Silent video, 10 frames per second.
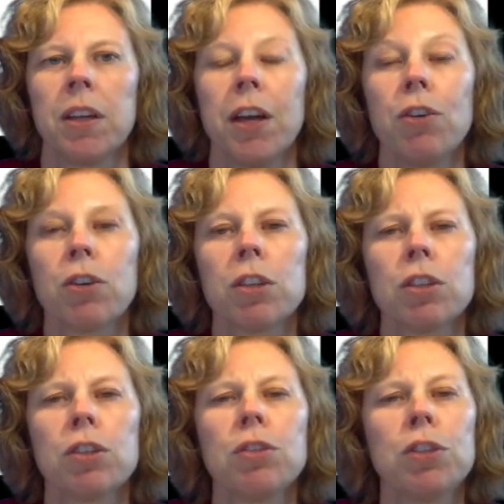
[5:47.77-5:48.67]
In order
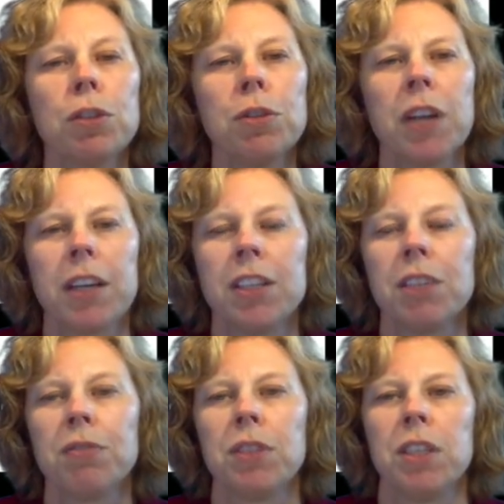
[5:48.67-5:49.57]
to tune
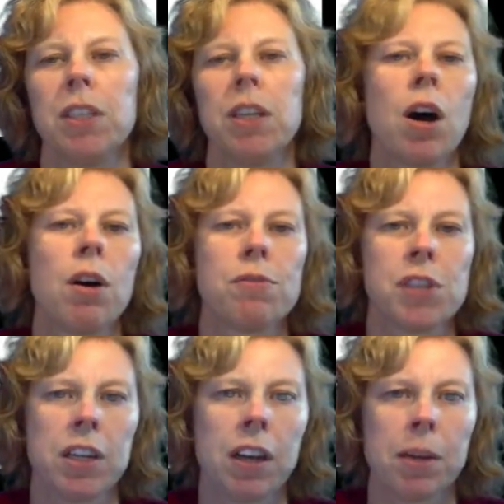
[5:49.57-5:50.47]
activity of
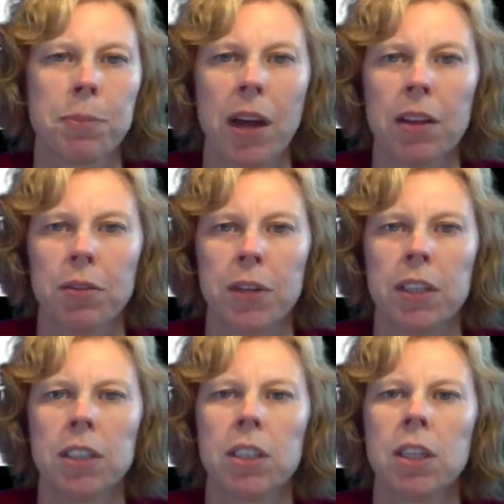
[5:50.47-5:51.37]
signaling
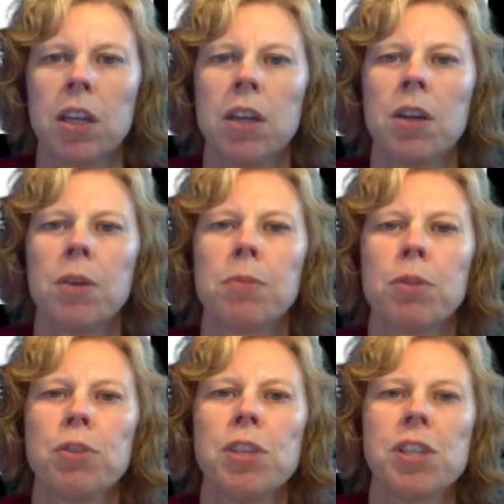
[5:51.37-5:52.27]
pathways,
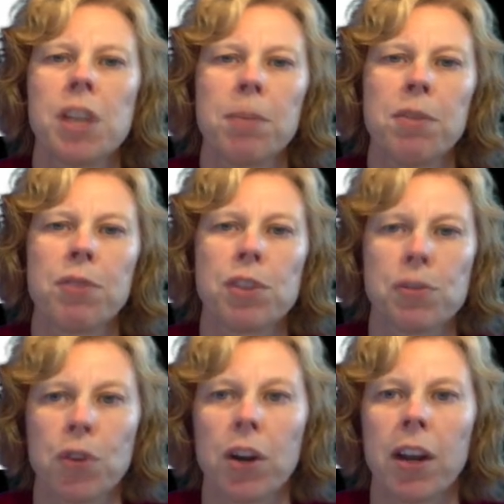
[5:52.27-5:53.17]
proteins can be
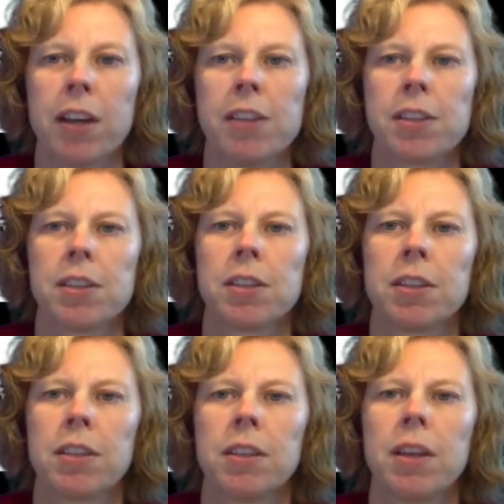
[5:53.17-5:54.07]
phosphorylated.
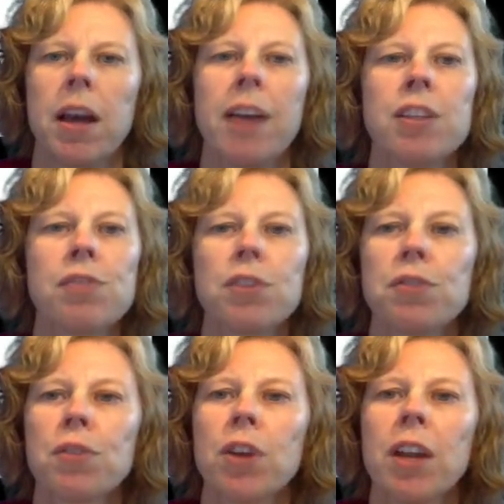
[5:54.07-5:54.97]
And this
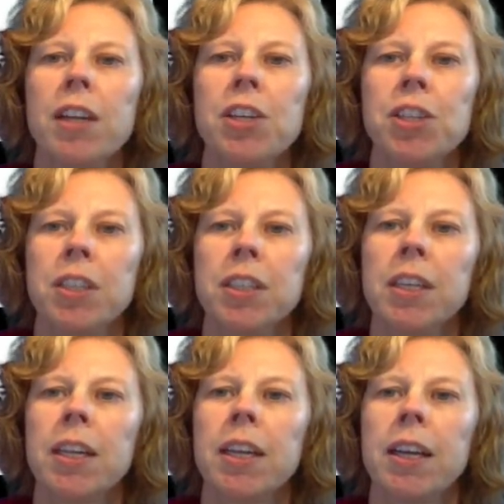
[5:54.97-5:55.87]
phosphorylation
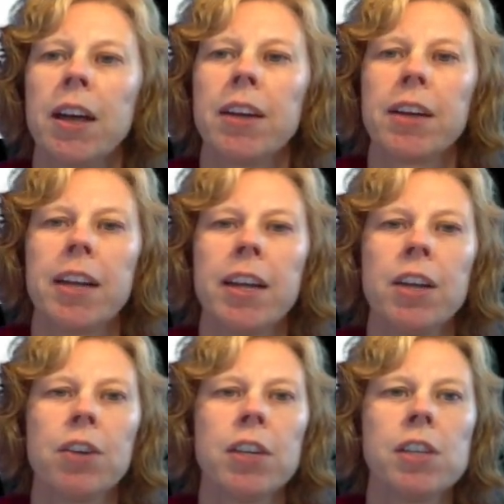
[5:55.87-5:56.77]
can either
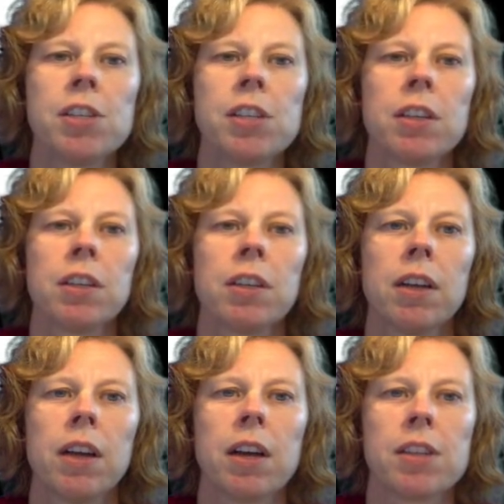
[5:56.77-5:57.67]
increase,
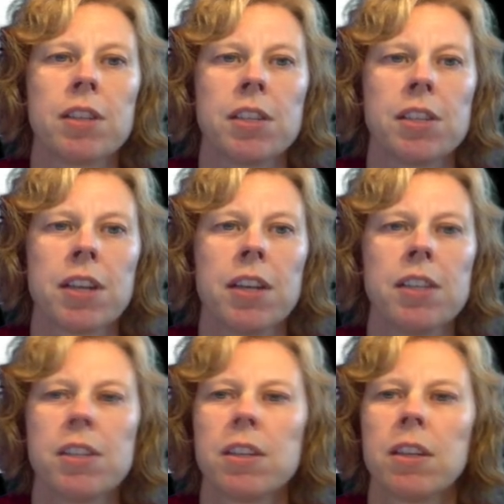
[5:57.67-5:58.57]
as in this
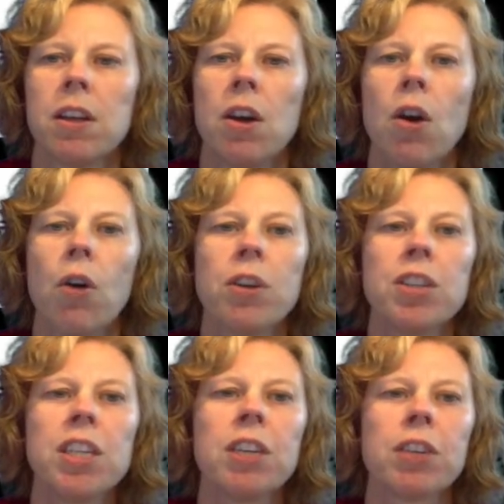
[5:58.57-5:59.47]
case, or
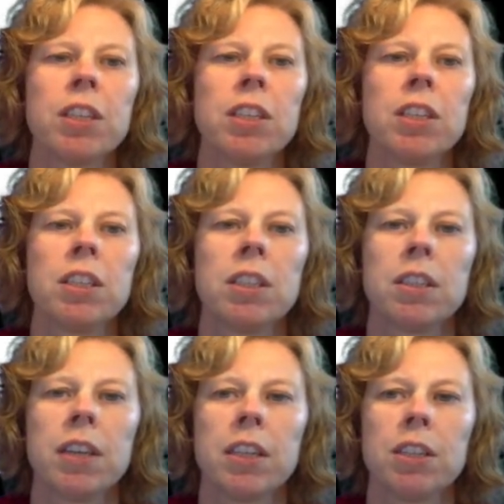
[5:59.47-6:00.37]
decrease
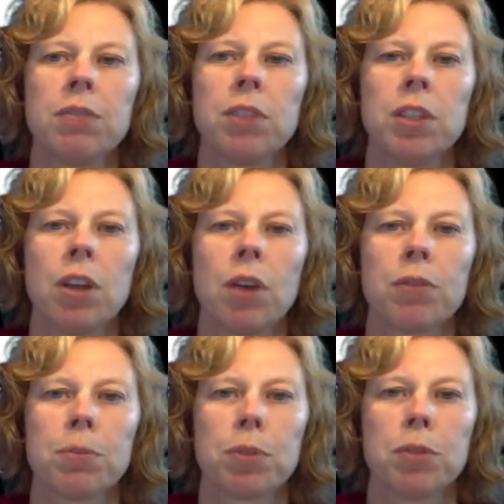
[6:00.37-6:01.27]
the activity of
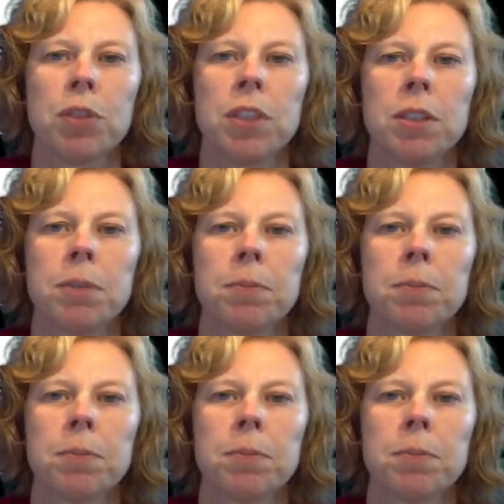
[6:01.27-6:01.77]
the protein.